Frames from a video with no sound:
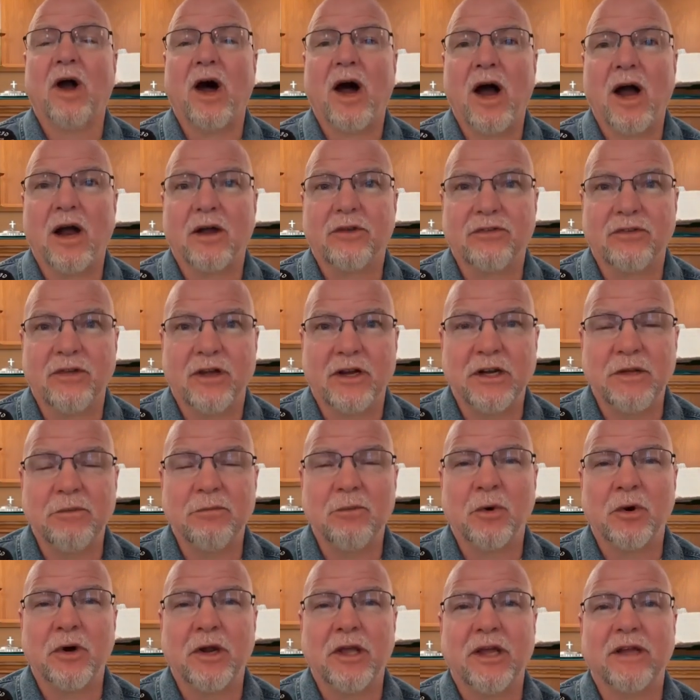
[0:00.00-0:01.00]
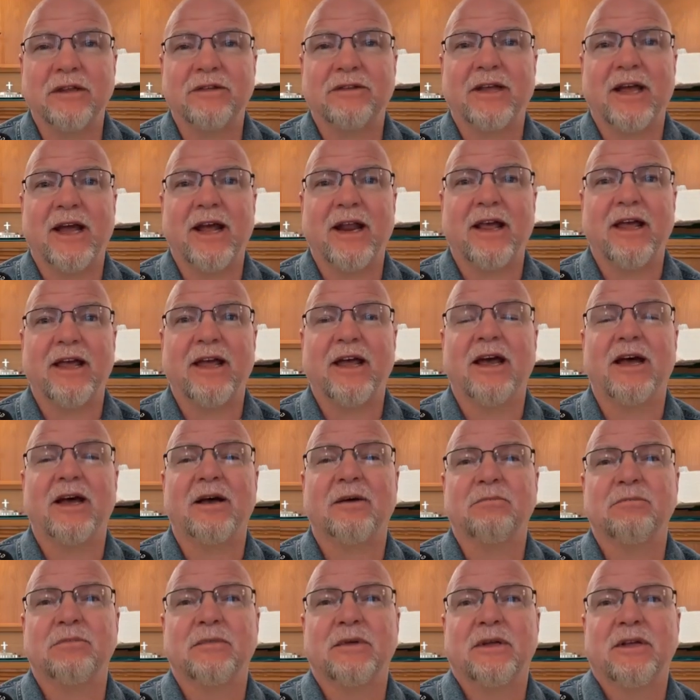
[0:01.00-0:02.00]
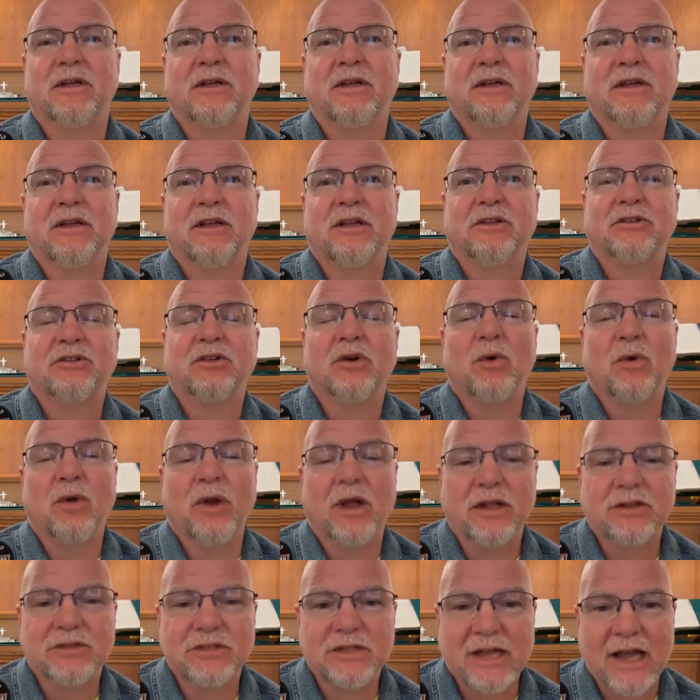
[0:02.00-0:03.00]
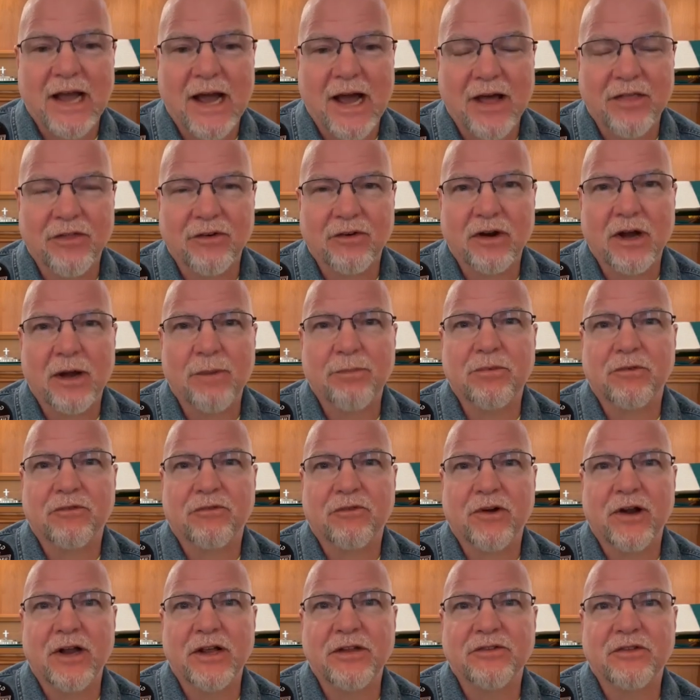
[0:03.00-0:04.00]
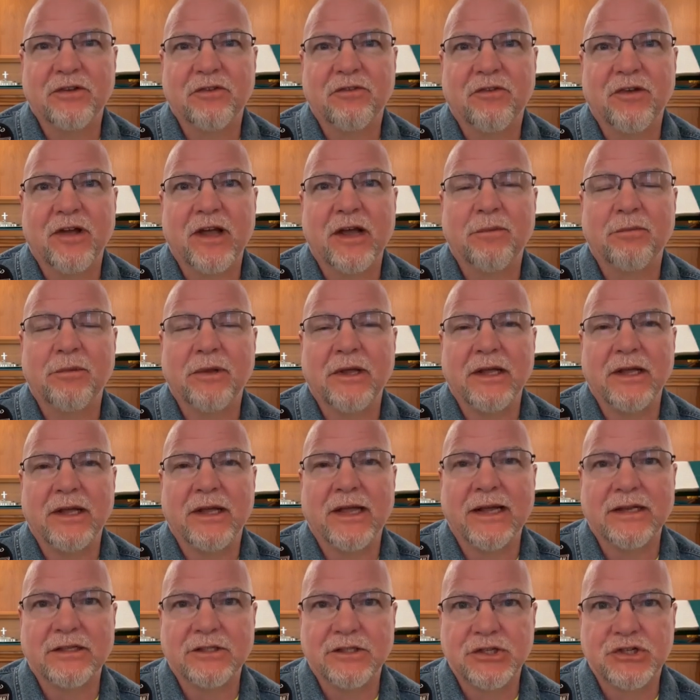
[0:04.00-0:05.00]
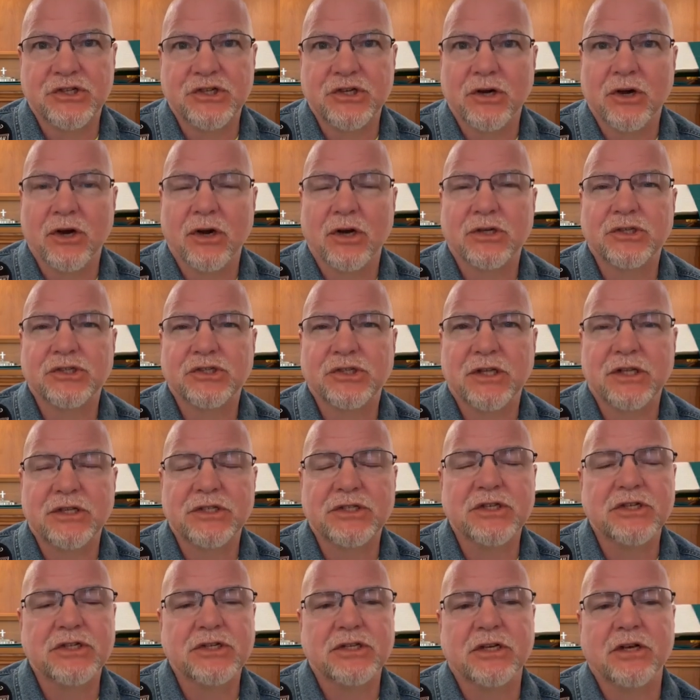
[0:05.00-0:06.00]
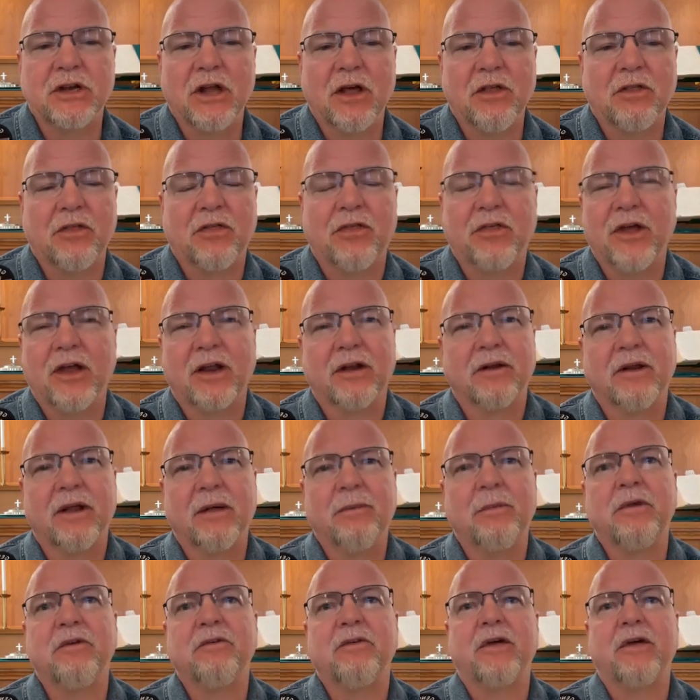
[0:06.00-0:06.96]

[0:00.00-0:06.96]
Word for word: rock Sunday morning at 10 a.m. So let's gather up the friends and family and get to church. This is another thing.